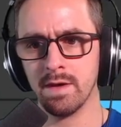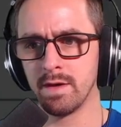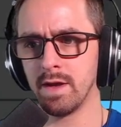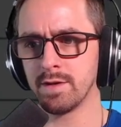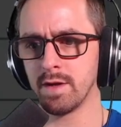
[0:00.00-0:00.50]

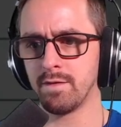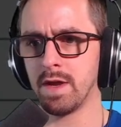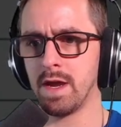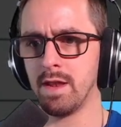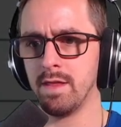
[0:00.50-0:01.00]
Okay, so I've
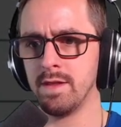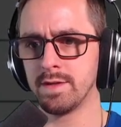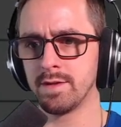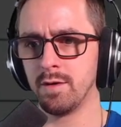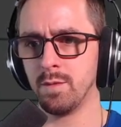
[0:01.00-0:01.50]
got
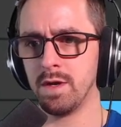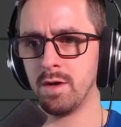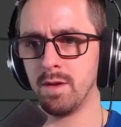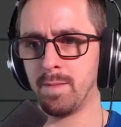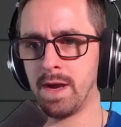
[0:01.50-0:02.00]
this little
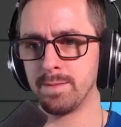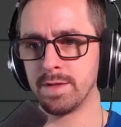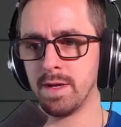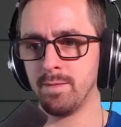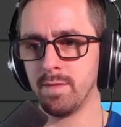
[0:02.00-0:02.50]
window that pops
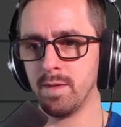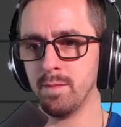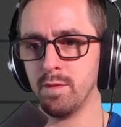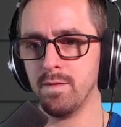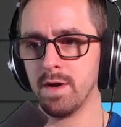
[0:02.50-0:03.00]
up. I'm going to
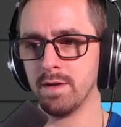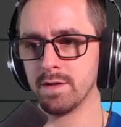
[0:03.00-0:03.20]
move it onto the